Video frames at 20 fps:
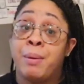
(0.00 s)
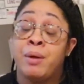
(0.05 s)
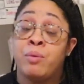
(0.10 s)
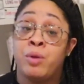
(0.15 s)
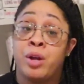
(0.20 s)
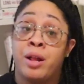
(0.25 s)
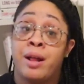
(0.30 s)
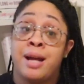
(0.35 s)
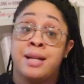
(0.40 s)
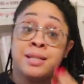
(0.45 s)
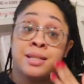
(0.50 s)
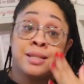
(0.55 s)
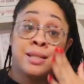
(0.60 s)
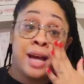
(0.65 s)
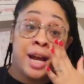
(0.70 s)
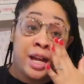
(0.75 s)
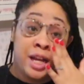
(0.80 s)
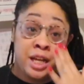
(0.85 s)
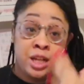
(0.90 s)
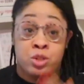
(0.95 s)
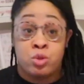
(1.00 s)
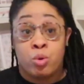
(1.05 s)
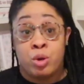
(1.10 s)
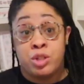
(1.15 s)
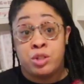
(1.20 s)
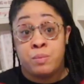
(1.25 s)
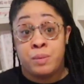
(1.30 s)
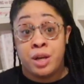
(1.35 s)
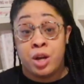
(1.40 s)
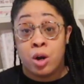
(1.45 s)
and realizes that he's
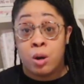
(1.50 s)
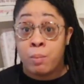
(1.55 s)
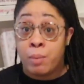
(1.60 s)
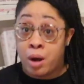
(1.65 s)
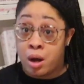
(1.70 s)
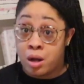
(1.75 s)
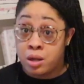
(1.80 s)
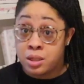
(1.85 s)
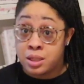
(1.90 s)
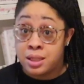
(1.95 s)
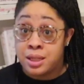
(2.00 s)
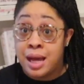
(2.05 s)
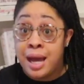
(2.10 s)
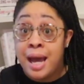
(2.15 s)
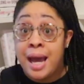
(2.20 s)
going to be her boss.